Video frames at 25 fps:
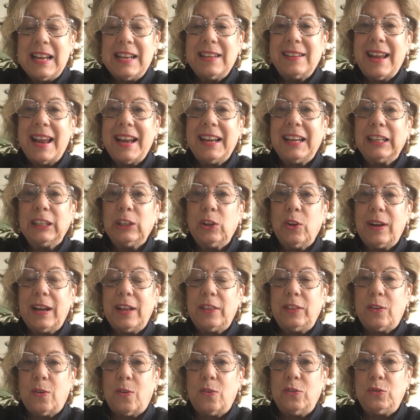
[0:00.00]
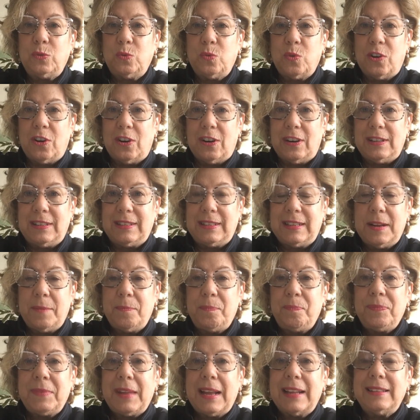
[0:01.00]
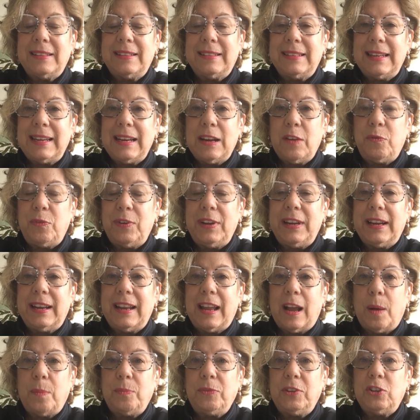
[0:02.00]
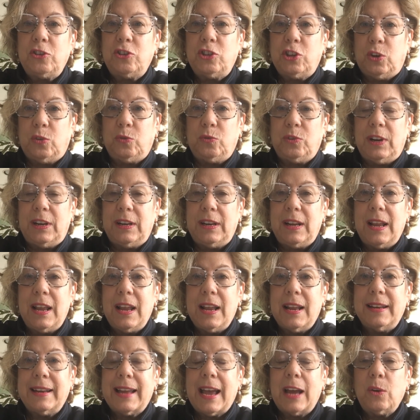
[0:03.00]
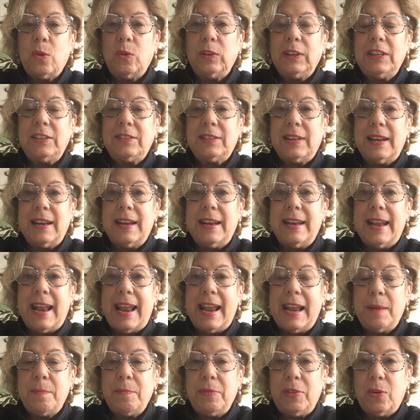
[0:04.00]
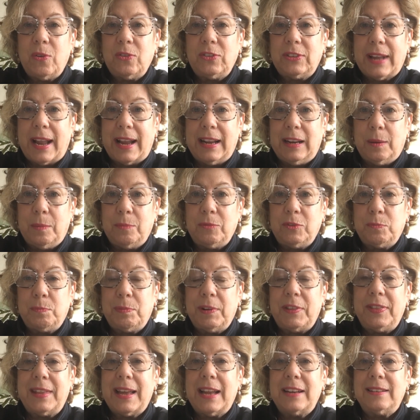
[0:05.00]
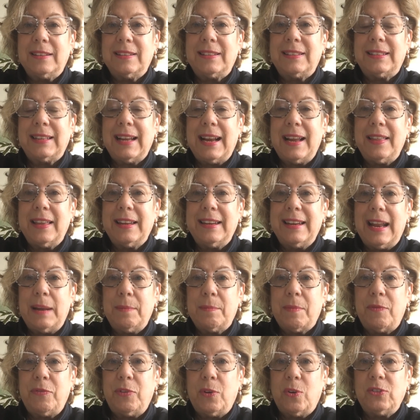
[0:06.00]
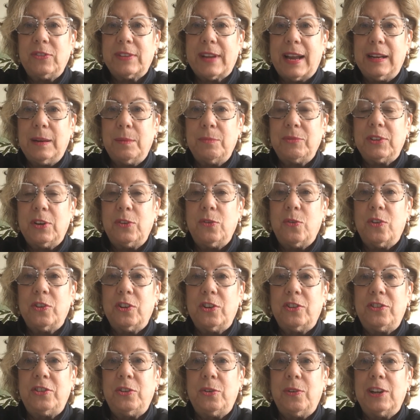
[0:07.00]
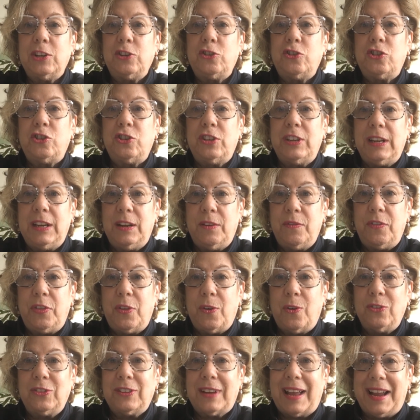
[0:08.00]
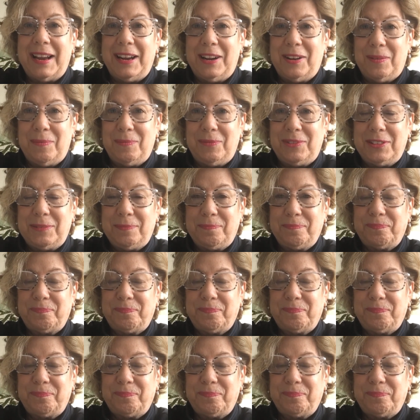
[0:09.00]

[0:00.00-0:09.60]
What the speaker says: Take a look at those words and see if we can help the children not only to name those items, but then to say the name of those items in order to achieve those items.